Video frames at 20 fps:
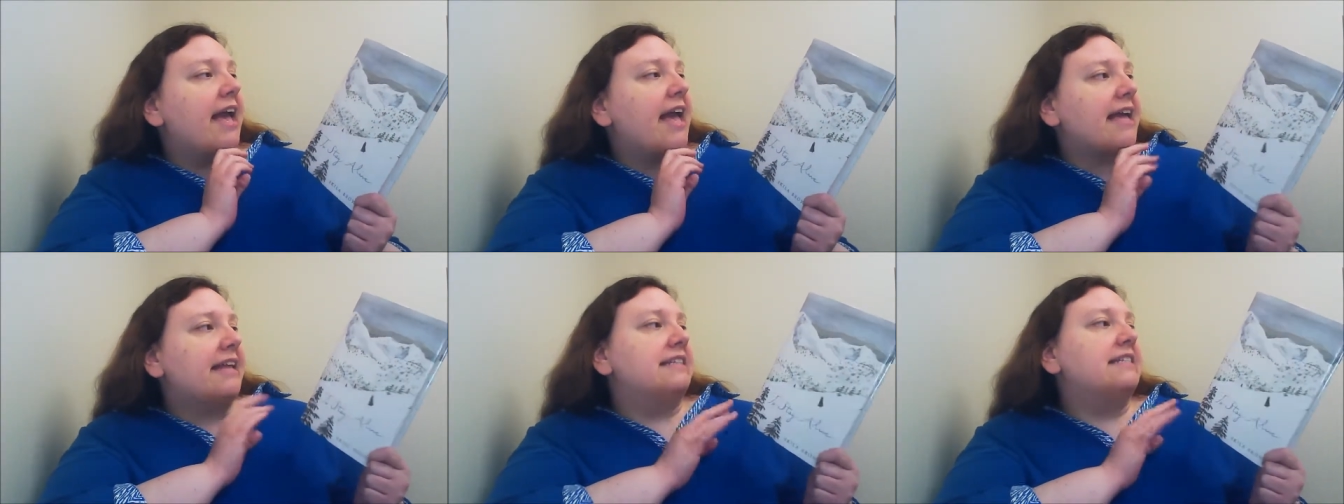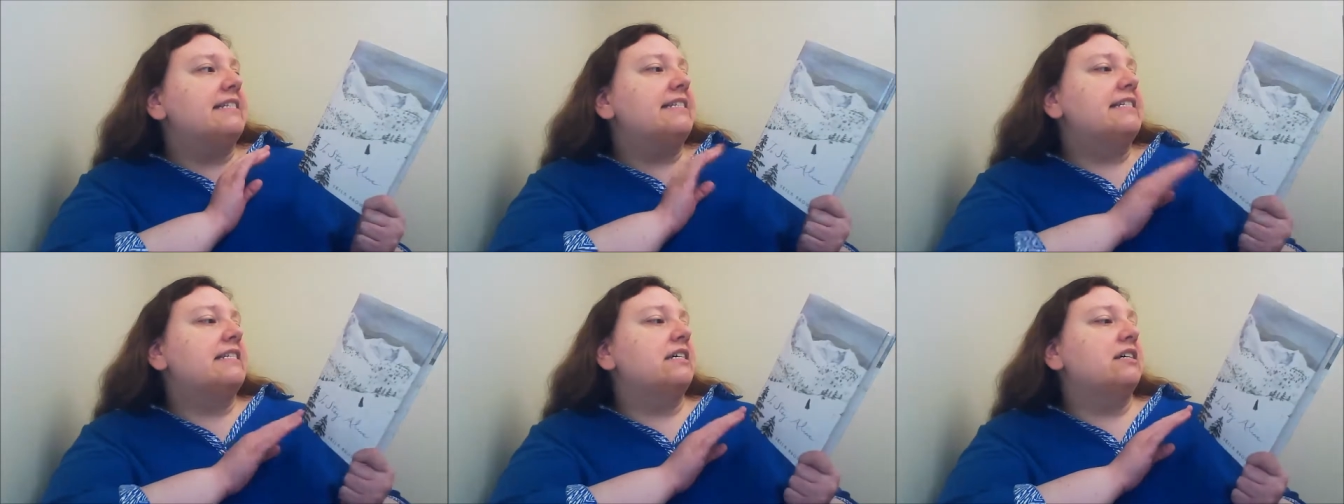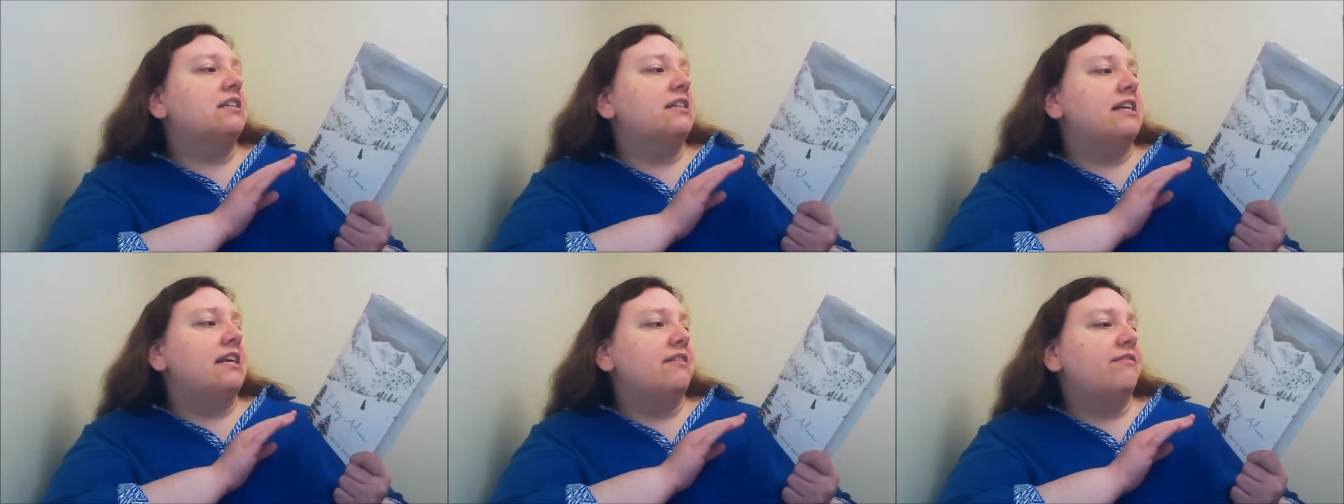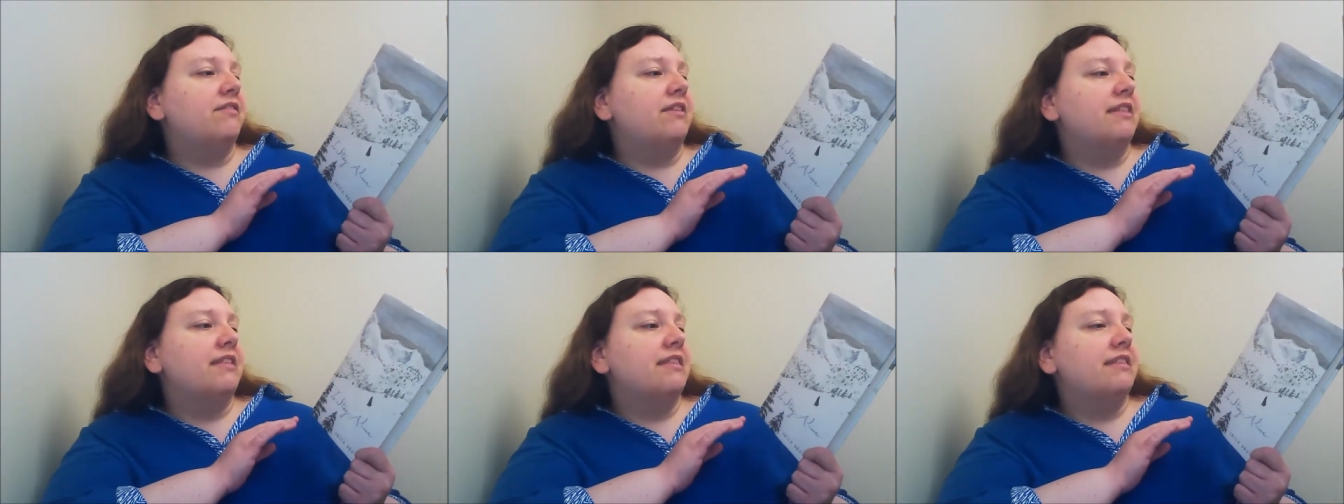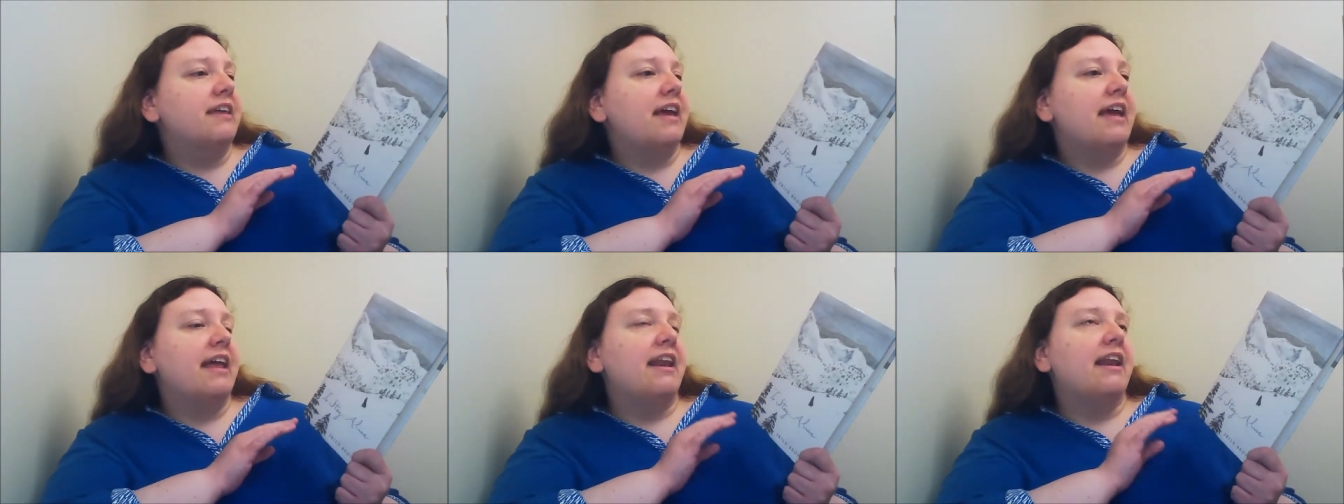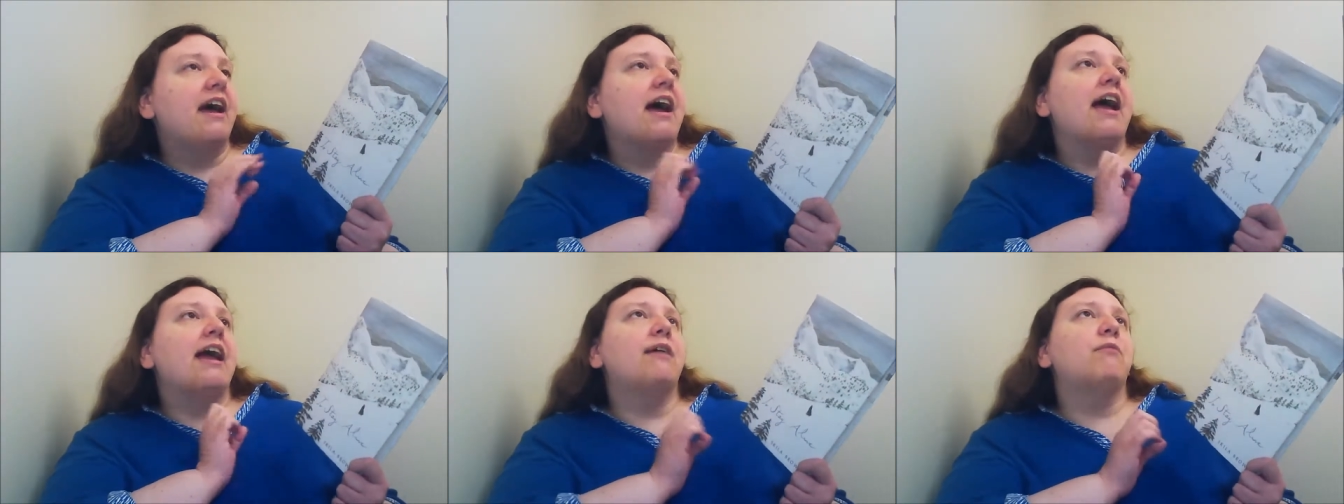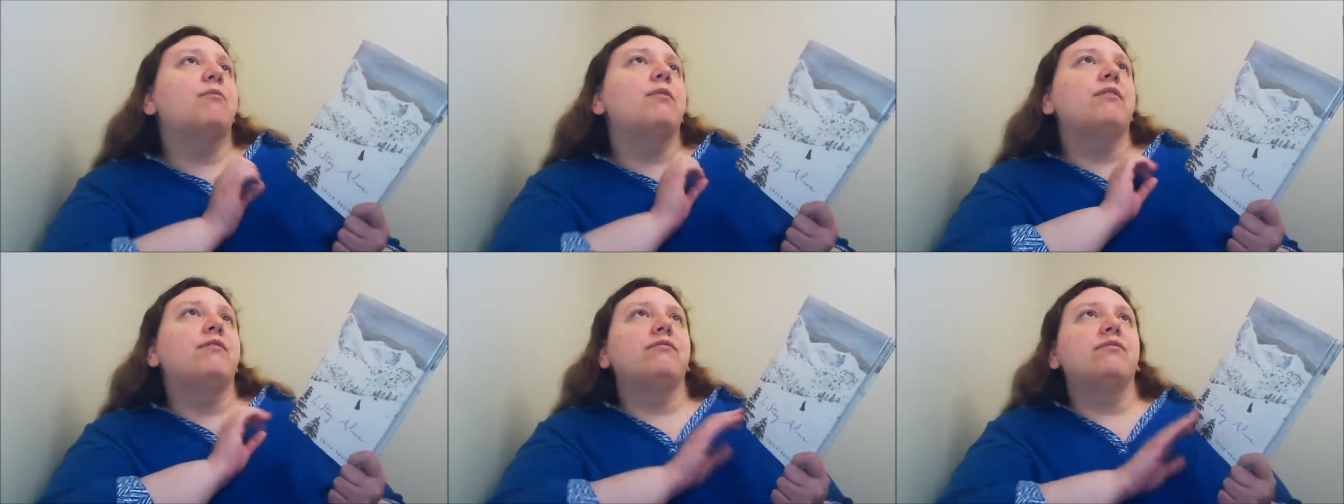And still, even then,
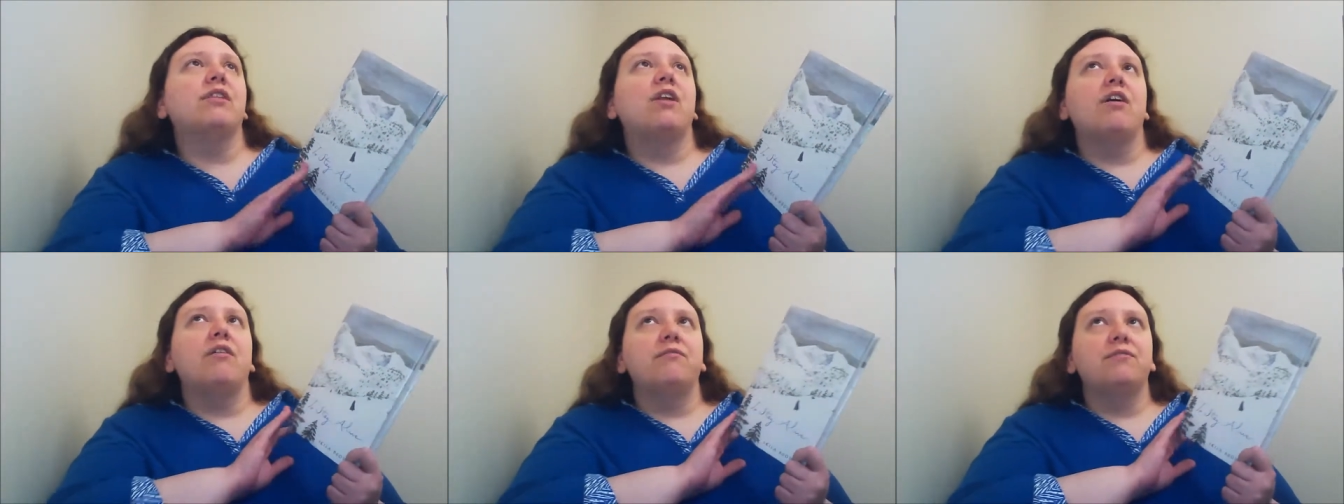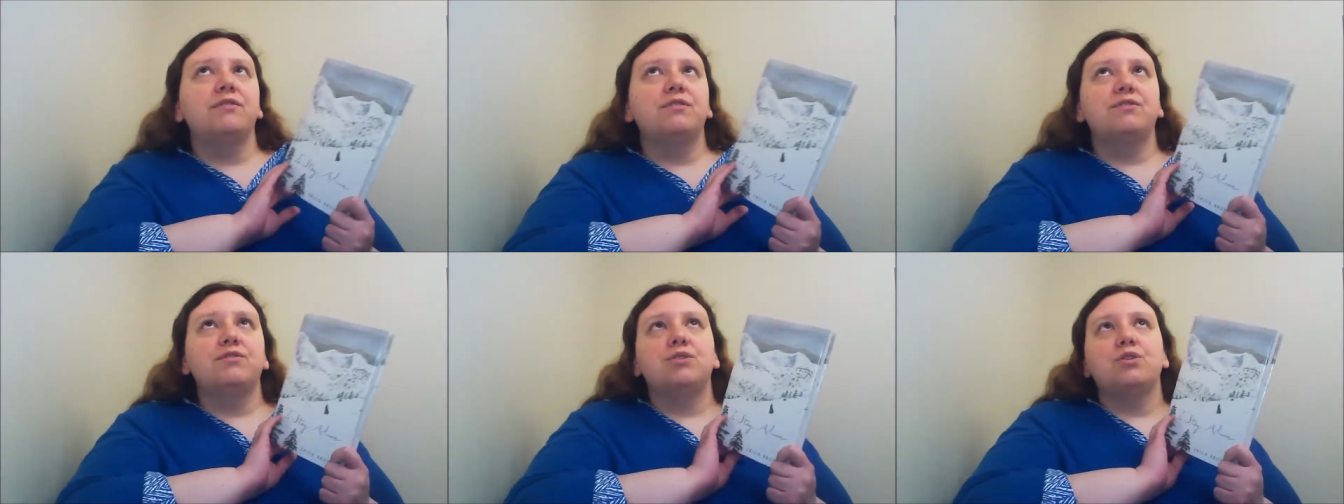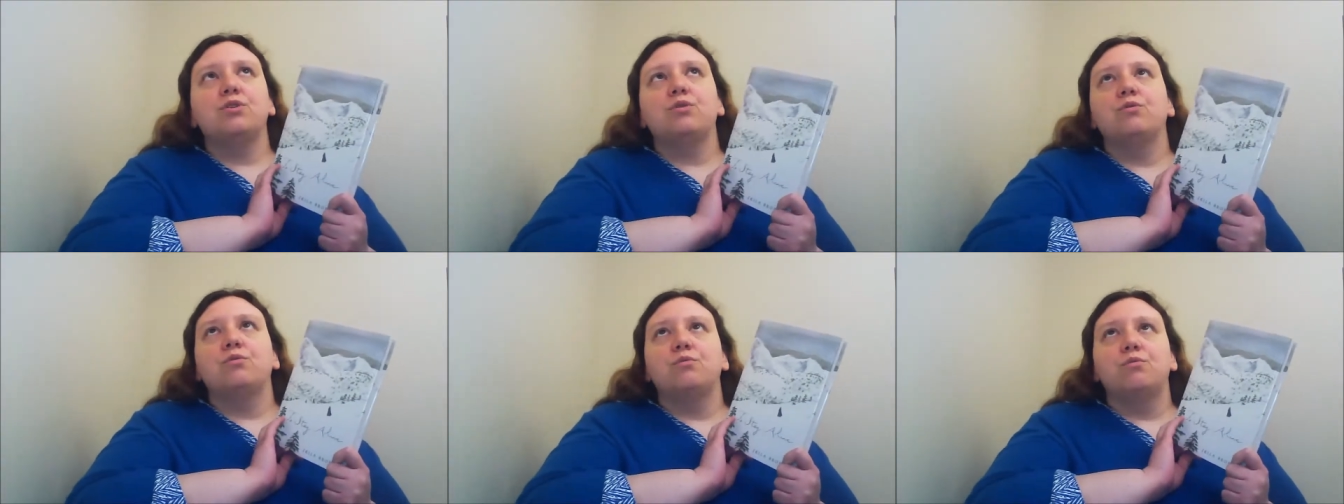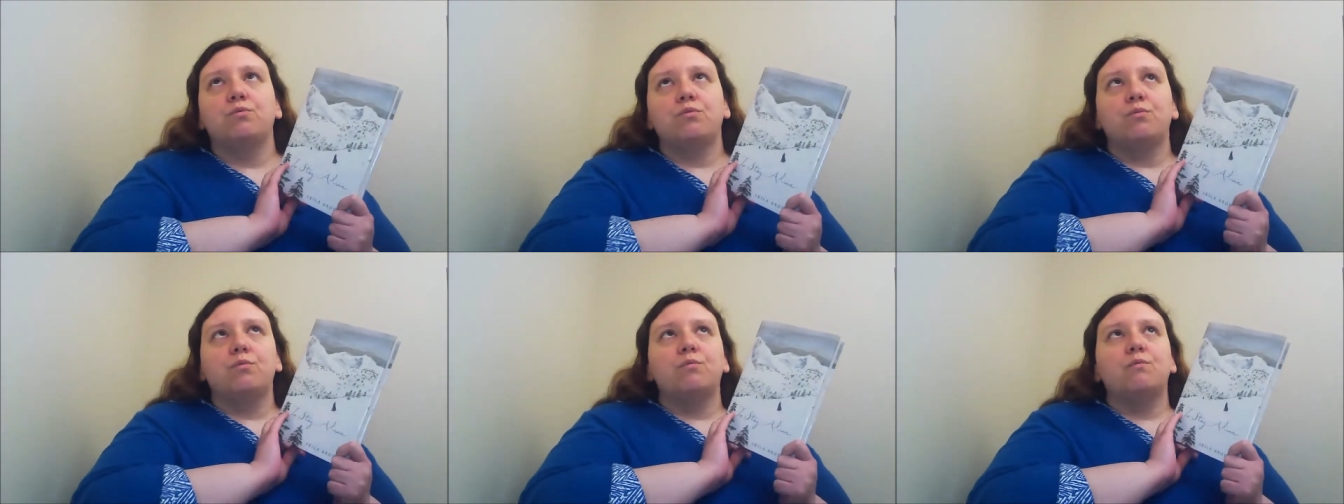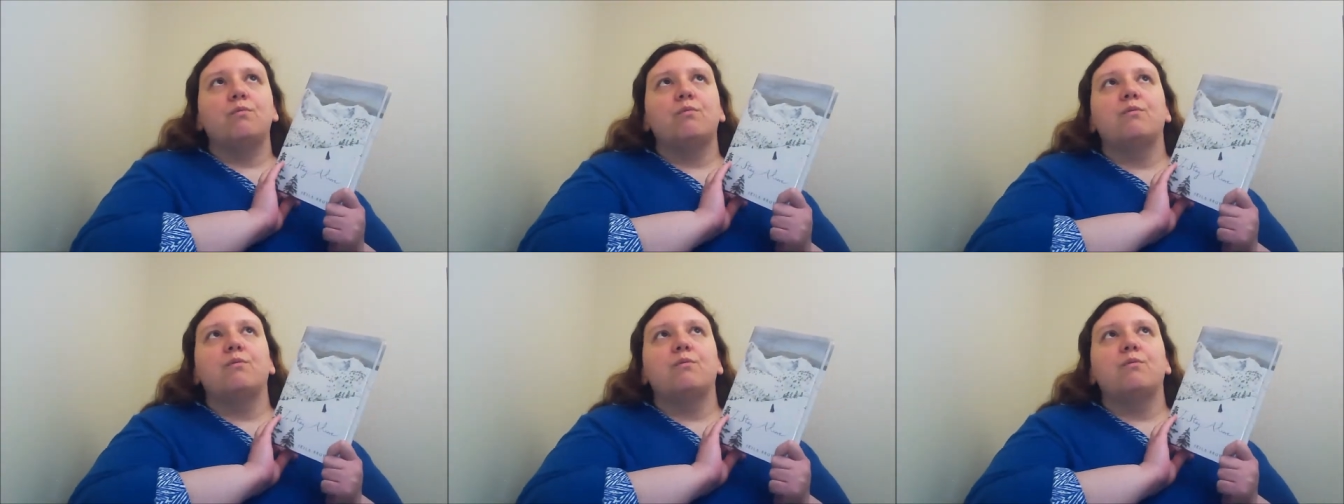I would have loved to